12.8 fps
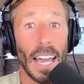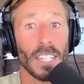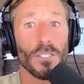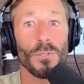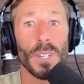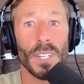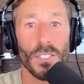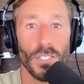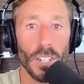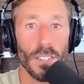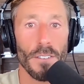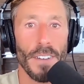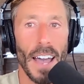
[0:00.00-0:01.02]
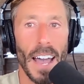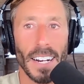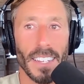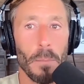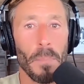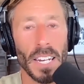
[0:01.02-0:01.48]
and to consider the
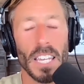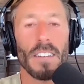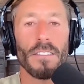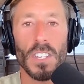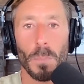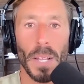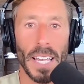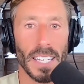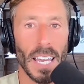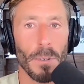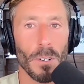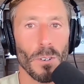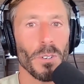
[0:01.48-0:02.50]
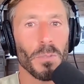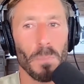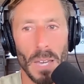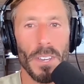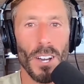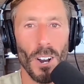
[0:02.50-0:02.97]
fact that many of these plant chemicals
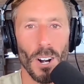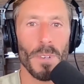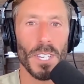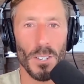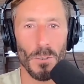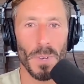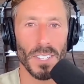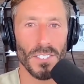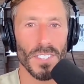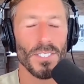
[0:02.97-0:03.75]
may be harming humans.